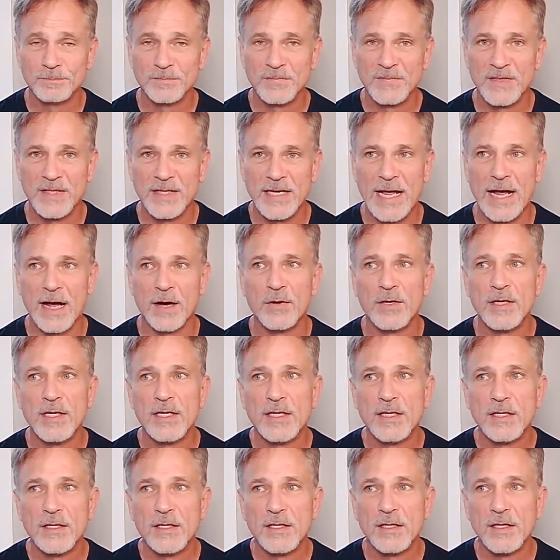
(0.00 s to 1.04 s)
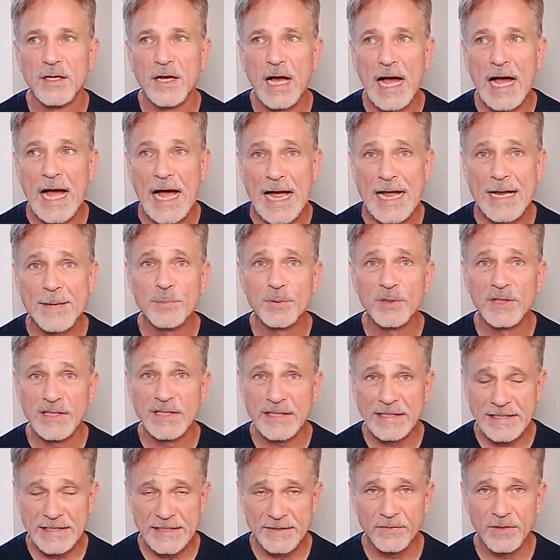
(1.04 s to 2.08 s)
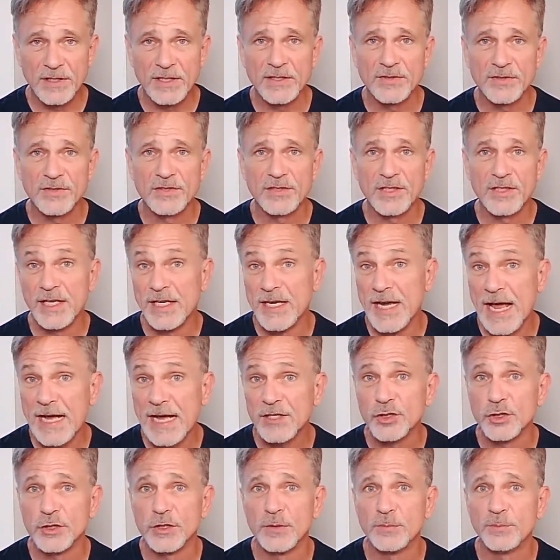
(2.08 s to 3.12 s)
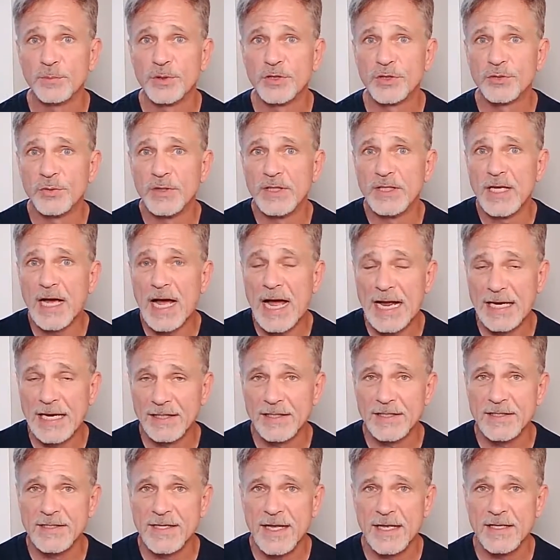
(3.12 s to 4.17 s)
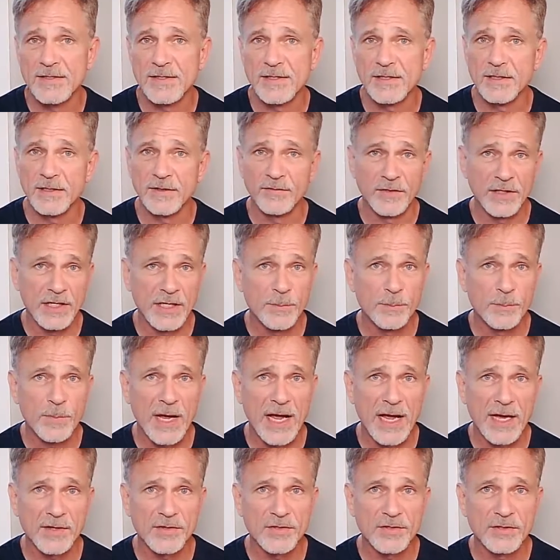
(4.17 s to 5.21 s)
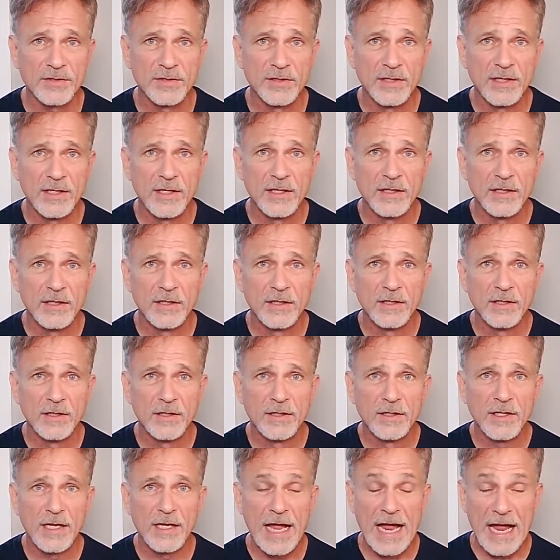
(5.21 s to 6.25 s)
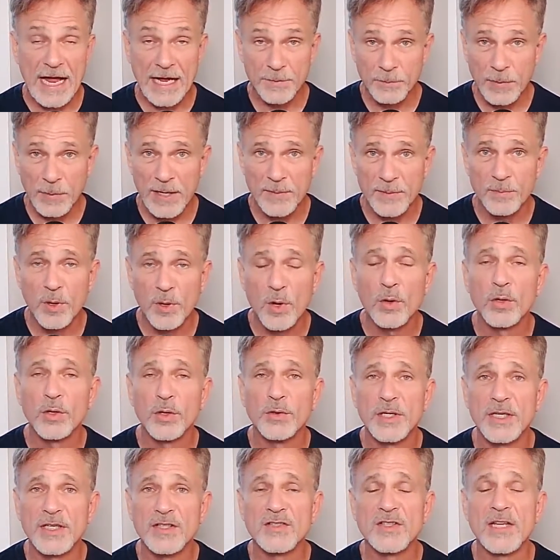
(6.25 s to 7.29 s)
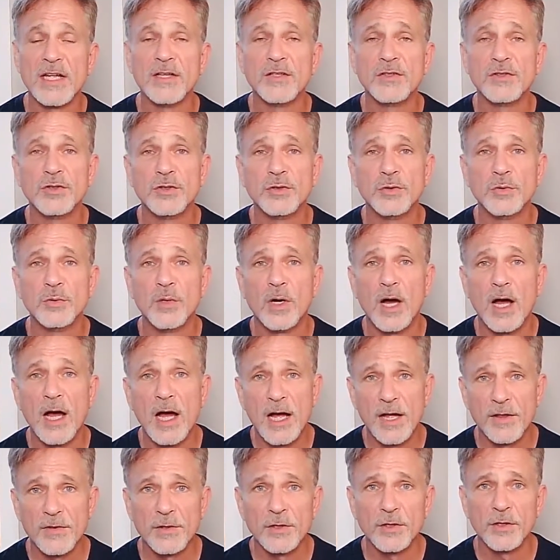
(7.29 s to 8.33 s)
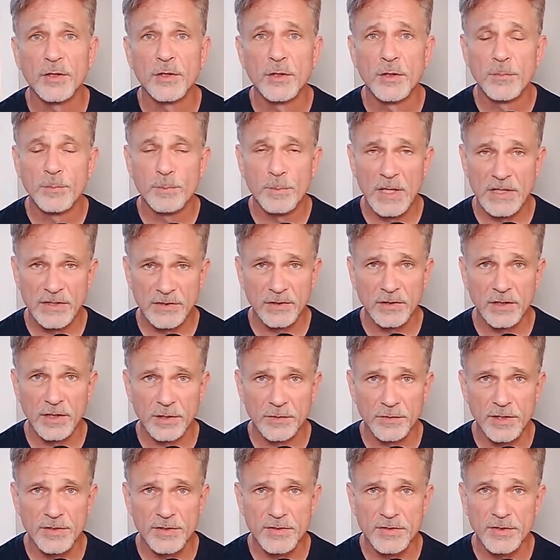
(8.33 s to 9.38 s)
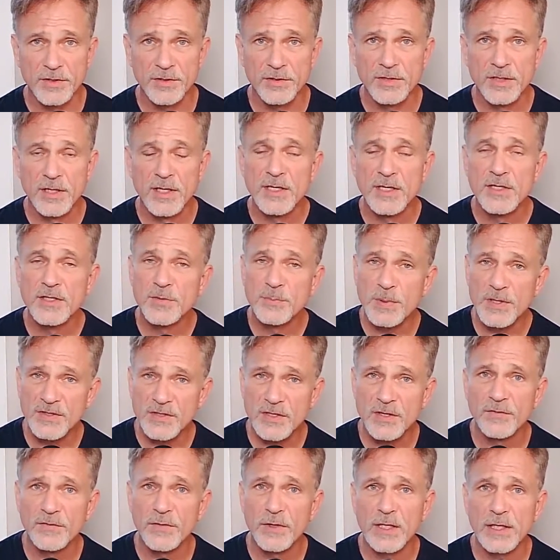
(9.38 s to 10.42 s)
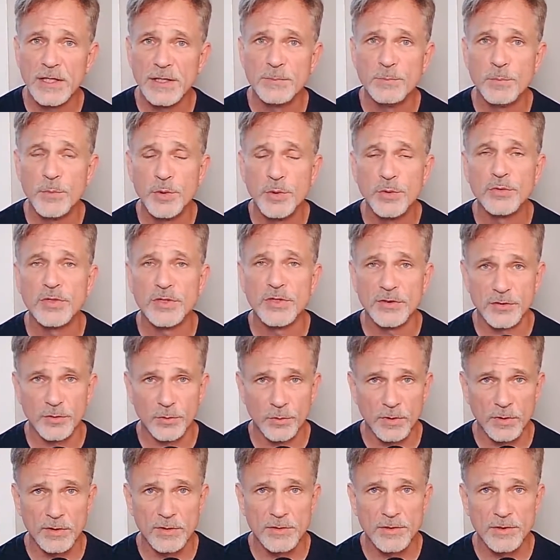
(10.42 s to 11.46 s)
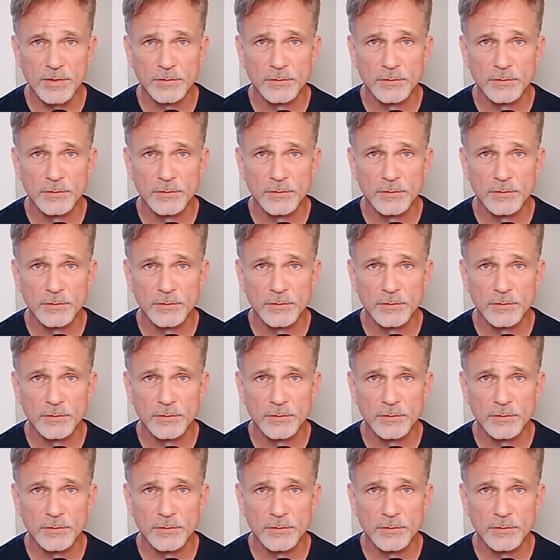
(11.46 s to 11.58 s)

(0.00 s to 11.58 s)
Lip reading: Now, I believe this connection between highly sensitive and empaths and bipolar extend to other mental illnesses, specifically mood disorders.